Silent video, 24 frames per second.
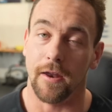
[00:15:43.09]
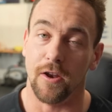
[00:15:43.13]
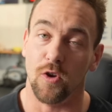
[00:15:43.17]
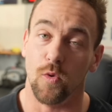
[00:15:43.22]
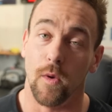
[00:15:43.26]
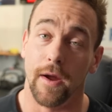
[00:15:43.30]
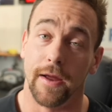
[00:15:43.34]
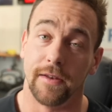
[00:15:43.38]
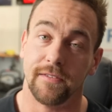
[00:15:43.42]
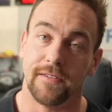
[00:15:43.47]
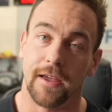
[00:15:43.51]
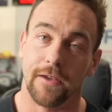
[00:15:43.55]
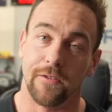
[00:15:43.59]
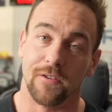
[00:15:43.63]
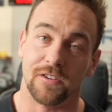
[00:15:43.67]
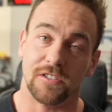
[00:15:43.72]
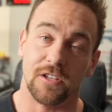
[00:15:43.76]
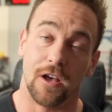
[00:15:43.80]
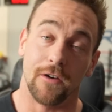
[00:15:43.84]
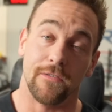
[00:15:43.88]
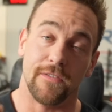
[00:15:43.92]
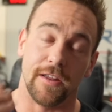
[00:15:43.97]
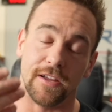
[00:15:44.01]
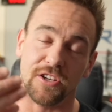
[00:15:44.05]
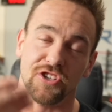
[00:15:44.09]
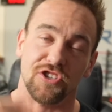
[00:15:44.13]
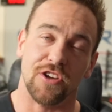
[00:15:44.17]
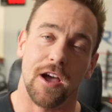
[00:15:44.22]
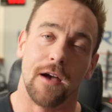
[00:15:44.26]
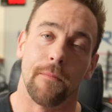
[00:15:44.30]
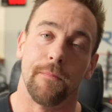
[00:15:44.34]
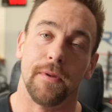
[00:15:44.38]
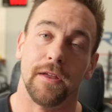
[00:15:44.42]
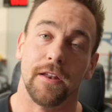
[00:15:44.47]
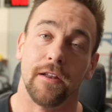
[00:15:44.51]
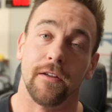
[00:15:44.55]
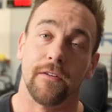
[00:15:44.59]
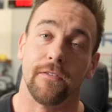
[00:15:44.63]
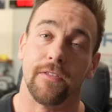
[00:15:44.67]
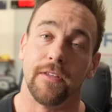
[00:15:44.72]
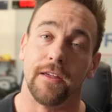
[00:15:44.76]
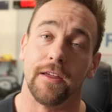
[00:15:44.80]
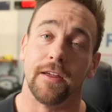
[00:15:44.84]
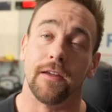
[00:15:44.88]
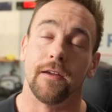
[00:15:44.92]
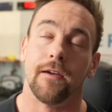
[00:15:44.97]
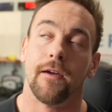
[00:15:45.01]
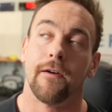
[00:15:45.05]
Anyway, Taylor Self, nice job beating
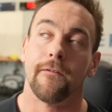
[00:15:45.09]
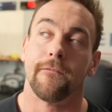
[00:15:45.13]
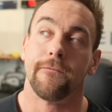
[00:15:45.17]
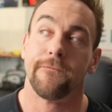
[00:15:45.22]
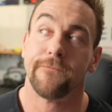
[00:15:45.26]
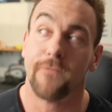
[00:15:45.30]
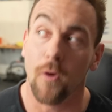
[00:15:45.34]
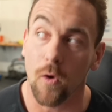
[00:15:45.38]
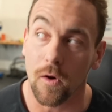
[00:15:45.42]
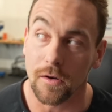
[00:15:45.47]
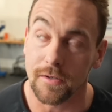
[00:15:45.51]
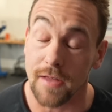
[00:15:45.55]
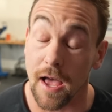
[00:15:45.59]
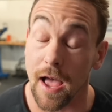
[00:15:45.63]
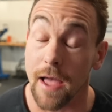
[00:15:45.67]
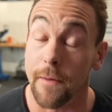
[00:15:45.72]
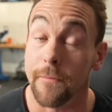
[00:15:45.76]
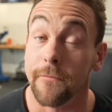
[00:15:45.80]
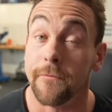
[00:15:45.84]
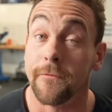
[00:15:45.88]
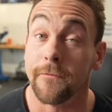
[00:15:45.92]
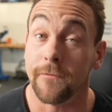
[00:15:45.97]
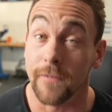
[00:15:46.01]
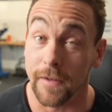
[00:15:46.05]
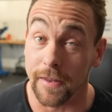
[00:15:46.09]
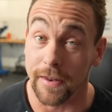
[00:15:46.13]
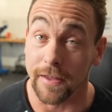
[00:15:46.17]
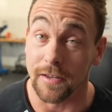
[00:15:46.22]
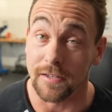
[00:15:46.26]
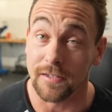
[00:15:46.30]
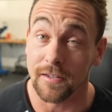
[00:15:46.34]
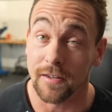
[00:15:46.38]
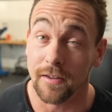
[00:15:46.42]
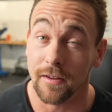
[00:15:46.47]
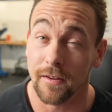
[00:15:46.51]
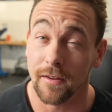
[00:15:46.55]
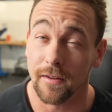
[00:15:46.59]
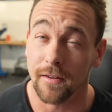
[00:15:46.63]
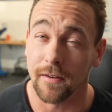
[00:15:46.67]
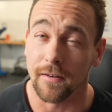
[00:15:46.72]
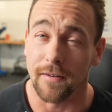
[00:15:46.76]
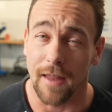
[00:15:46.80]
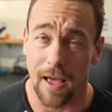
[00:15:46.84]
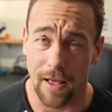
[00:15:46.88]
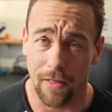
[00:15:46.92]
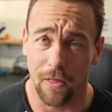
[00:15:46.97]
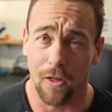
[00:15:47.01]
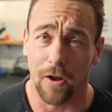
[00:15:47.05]
the four-time fittest,
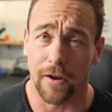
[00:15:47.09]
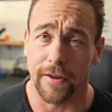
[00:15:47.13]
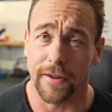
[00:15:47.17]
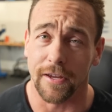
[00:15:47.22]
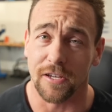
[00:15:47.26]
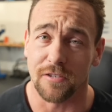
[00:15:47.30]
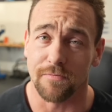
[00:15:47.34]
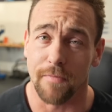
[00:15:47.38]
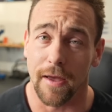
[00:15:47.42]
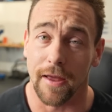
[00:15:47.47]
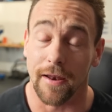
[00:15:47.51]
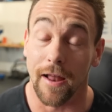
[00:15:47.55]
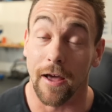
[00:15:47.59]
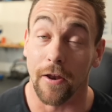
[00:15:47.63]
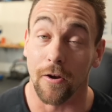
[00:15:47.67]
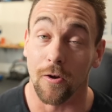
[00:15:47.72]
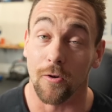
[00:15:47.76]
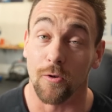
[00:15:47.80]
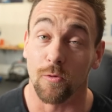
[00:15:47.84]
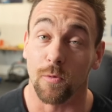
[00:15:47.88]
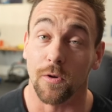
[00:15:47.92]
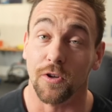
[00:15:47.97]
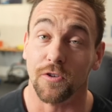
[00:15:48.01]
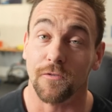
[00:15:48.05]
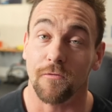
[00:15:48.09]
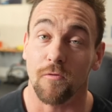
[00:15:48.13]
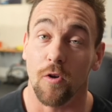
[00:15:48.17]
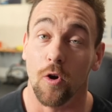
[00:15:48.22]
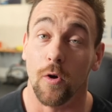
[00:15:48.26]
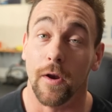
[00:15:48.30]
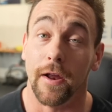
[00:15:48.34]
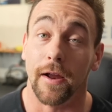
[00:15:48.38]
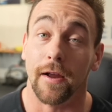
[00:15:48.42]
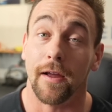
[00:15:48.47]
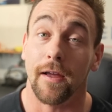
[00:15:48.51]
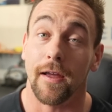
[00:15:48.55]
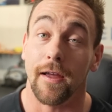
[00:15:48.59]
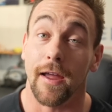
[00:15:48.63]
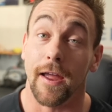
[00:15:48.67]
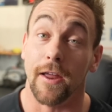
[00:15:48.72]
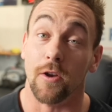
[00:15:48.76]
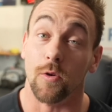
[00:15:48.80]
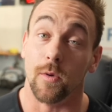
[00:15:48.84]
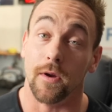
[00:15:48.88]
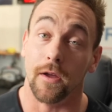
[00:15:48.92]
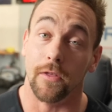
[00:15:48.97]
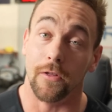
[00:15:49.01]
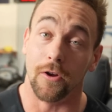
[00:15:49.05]
not luckiest man on earth, Rich Froning,
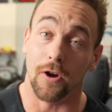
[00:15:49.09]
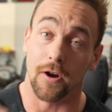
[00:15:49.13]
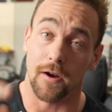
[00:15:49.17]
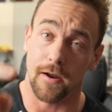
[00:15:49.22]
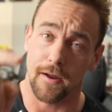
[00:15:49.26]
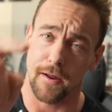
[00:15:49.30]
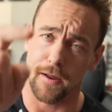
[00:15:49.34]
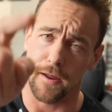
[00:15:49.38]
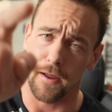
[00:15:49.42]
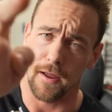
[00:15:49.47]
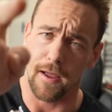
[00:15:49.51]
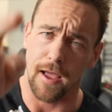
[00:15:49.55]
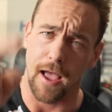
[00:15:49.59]
and Riller